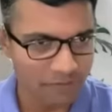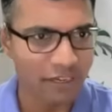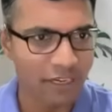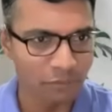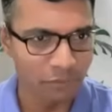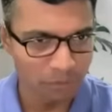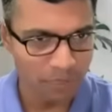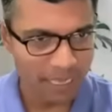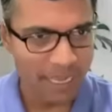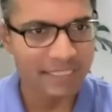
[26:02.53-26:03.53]
for him to
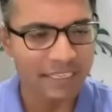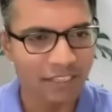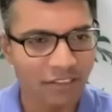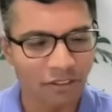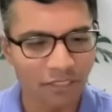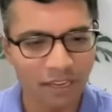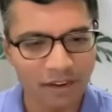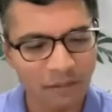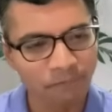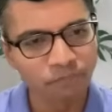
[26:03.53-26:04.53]
be excelling on
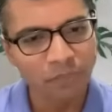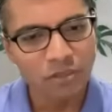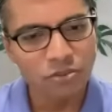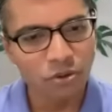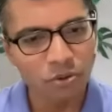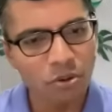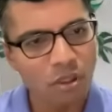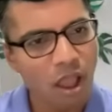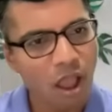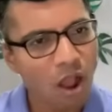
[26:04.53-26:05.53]
that. So
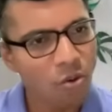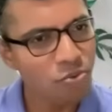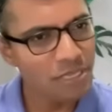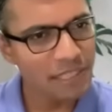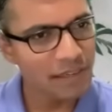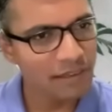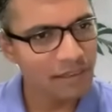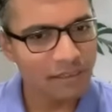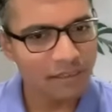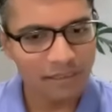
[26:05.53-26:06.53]
how is
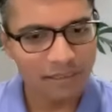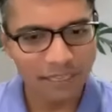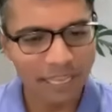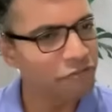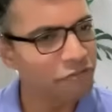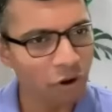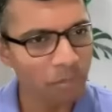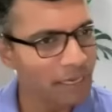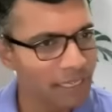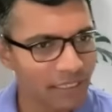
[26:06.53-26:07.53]
the
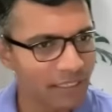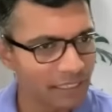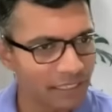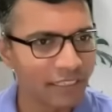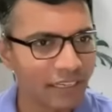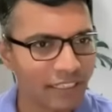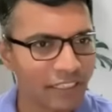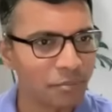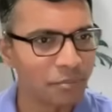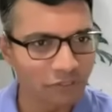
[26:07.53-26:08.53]
environment here in India in
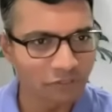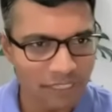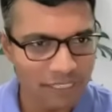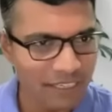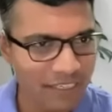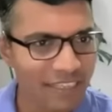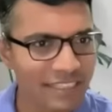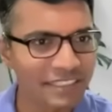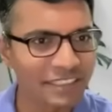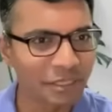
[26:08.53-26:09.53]
terms of the
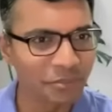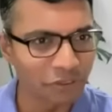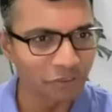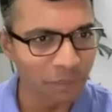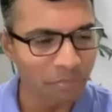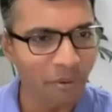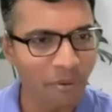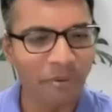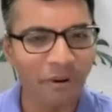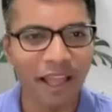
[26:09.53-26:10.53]
facilities, in terms of the
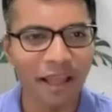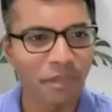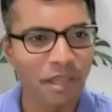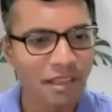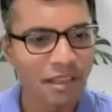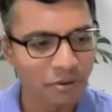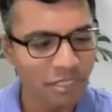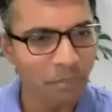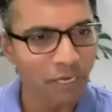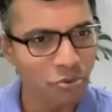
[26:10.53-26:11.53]
program,
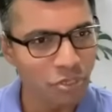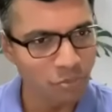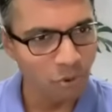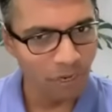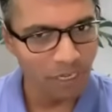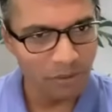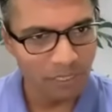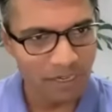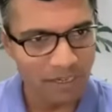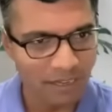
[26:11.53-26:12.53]
somebody who is more into
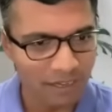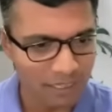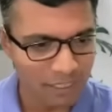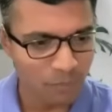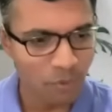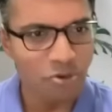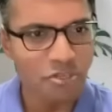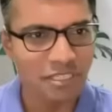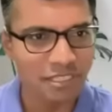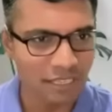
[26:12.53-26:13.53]
that
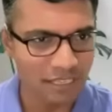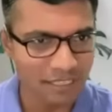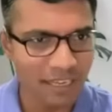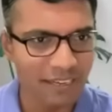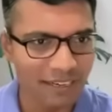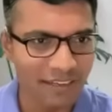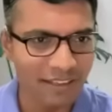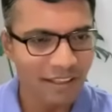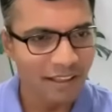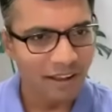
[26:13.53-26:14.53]
sports
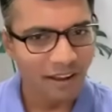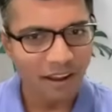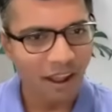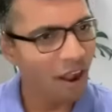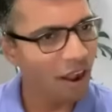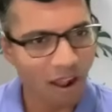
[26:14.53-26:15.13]
side, how